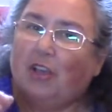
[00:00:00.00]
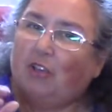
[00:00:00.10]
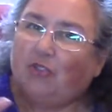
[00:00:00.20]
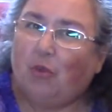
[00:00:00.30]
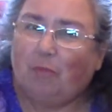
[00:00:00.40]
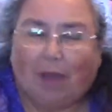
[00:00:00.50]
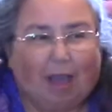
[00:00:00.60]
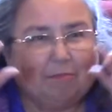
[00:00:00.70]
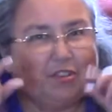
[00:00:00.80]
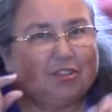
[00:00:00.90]
So
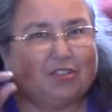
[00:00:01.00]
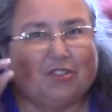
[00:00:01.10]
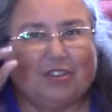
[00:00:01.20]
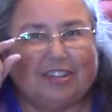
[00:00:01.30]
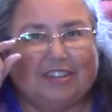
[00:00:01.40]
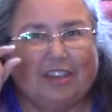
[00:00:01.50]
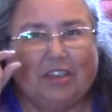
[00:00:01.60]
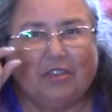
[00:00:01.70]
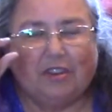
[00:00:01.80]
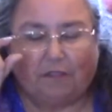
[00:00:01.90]
I'm just going to tell
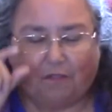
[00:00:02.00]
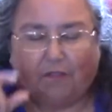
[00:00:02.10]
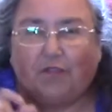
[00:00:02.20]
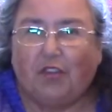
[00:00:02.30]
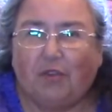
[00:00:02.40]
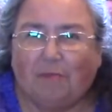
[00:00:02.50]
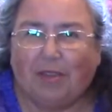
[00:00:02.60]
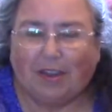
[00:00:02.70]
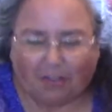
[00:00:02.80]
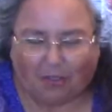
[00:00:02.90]
you in a few
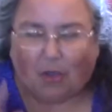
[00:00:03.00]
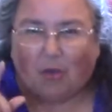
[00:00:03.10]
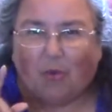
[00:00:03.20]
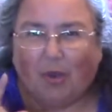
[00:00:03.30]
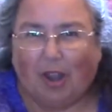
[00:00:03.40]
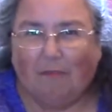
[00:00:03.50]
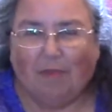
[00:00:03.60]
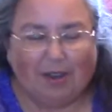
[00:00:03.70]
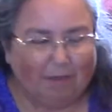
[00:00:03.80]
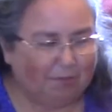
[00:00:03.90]
minutes what I've
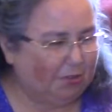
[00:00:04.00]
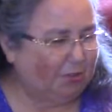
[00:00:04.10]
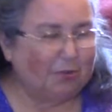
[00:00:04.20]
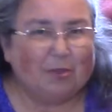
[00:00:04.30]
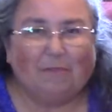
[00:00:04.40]
been up to.